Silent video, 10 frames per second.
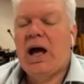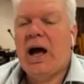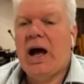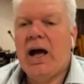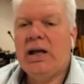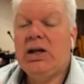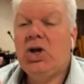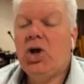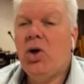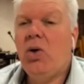I
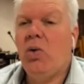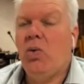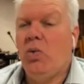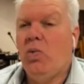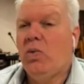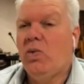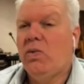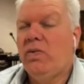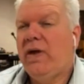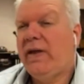know
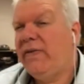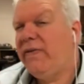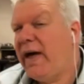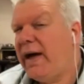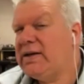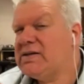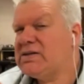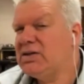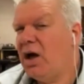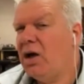that that is
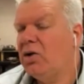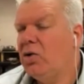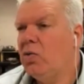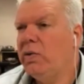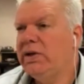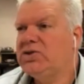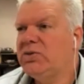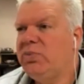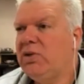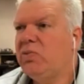not going to
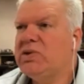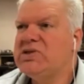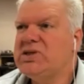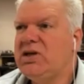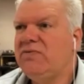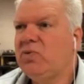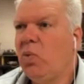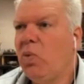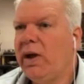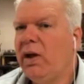be received
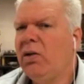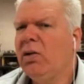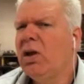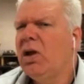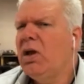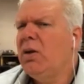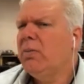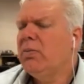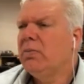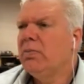well
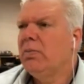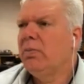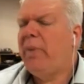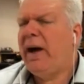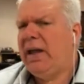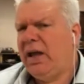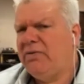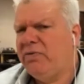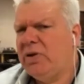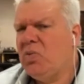by
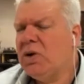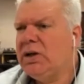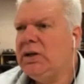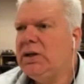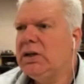everyone.